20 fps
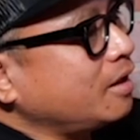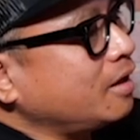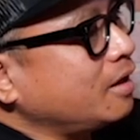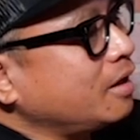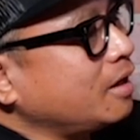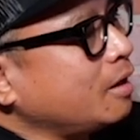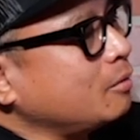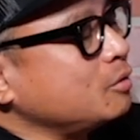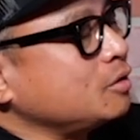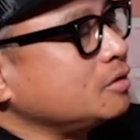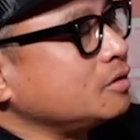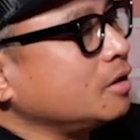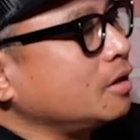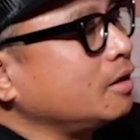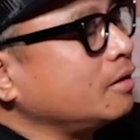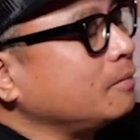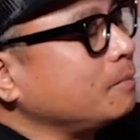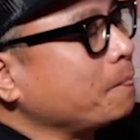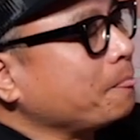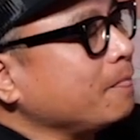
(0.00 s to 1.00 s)
I was
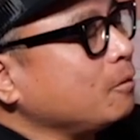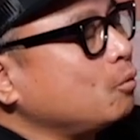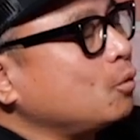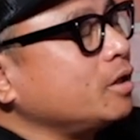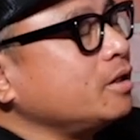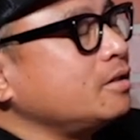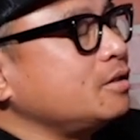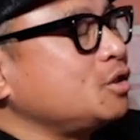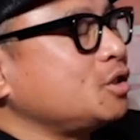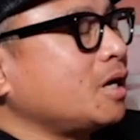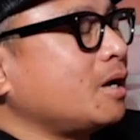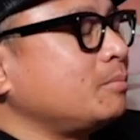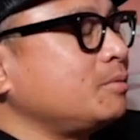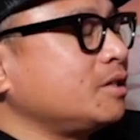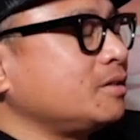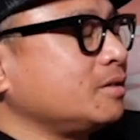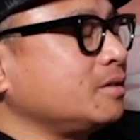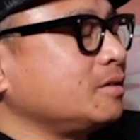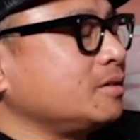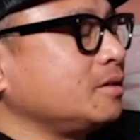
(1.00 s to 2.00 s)
one of the jobs
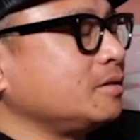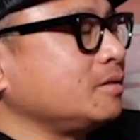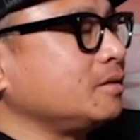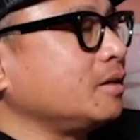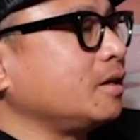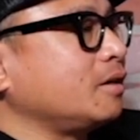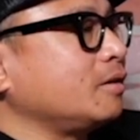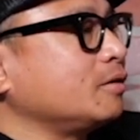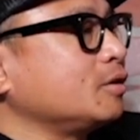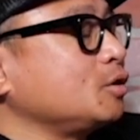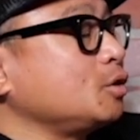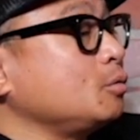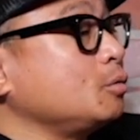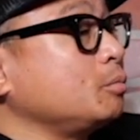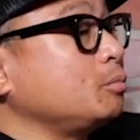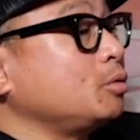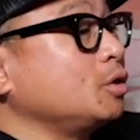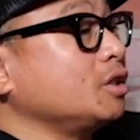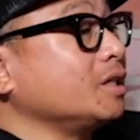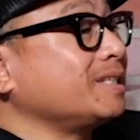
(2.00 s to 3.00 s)
as an assistant editor is you
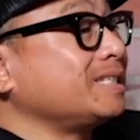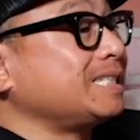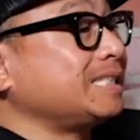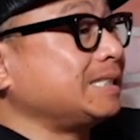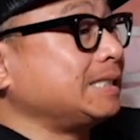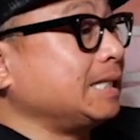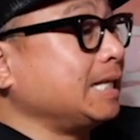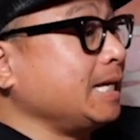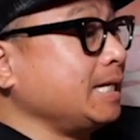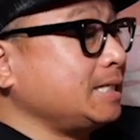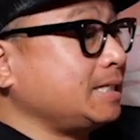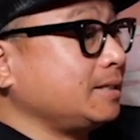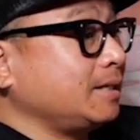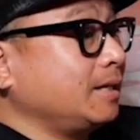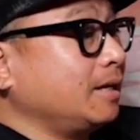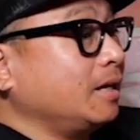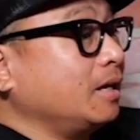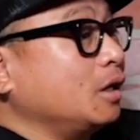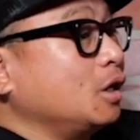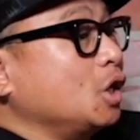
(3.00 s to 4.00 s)
would put a slate
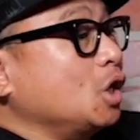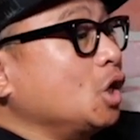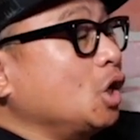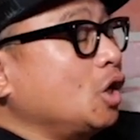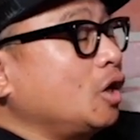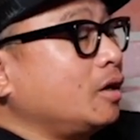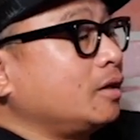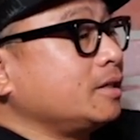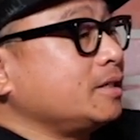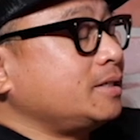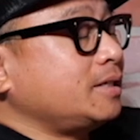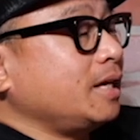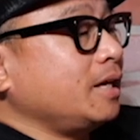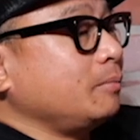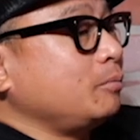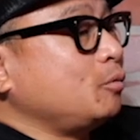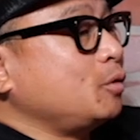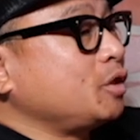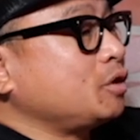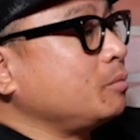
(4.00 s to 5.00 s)
on a
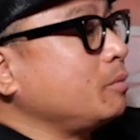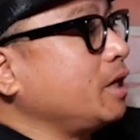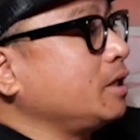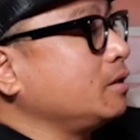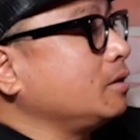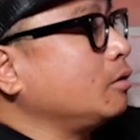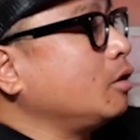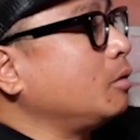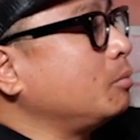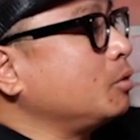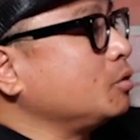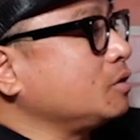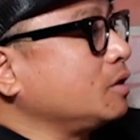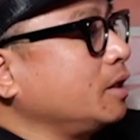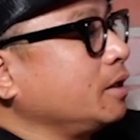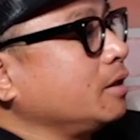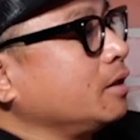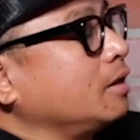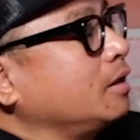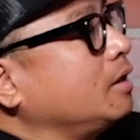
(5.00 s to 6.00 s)
tape, which meant almost
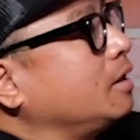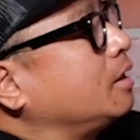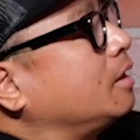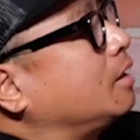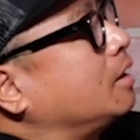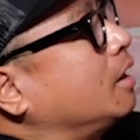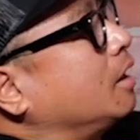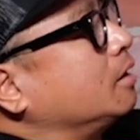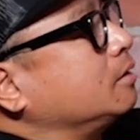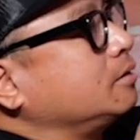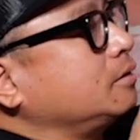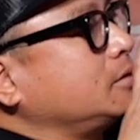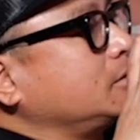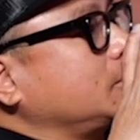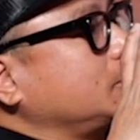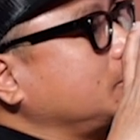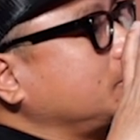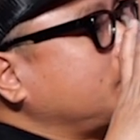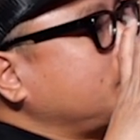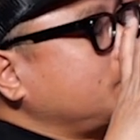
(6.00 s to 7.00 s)
like a
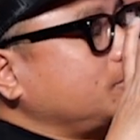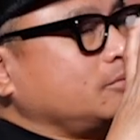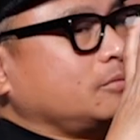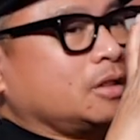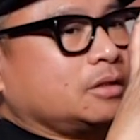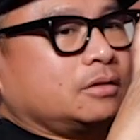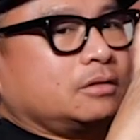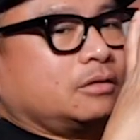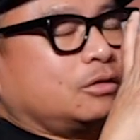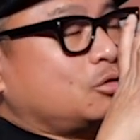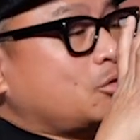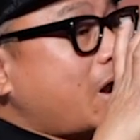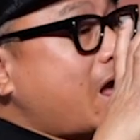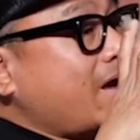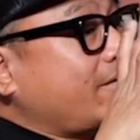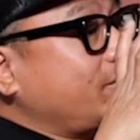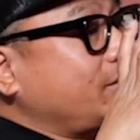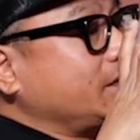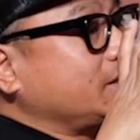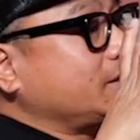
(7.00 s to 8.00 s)
little
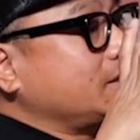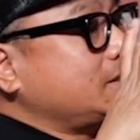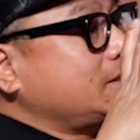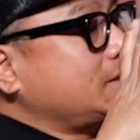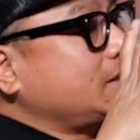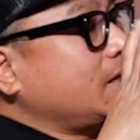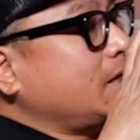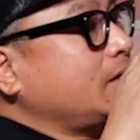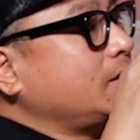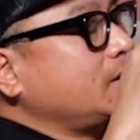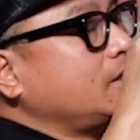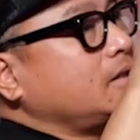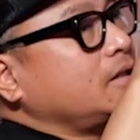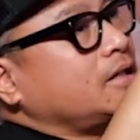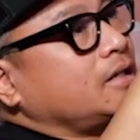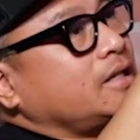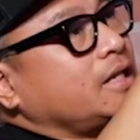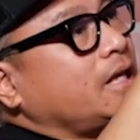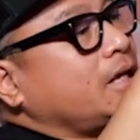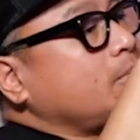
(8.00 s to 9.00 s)
graphic that said the
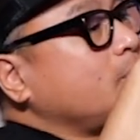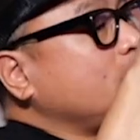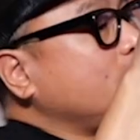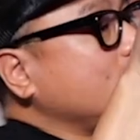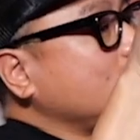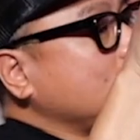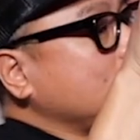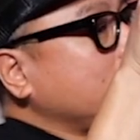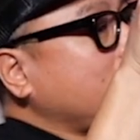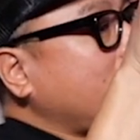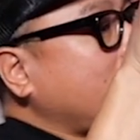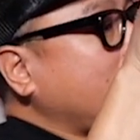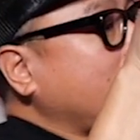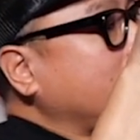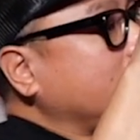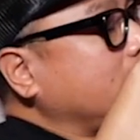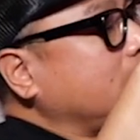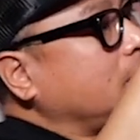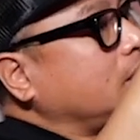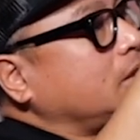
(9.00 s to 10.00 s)
name of the
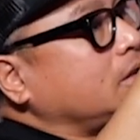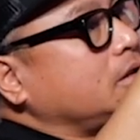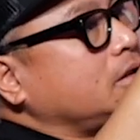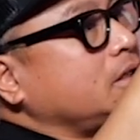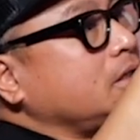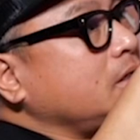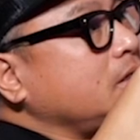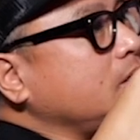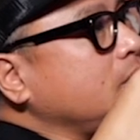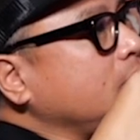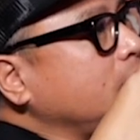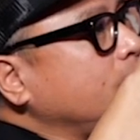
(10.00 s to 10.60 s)
spot, the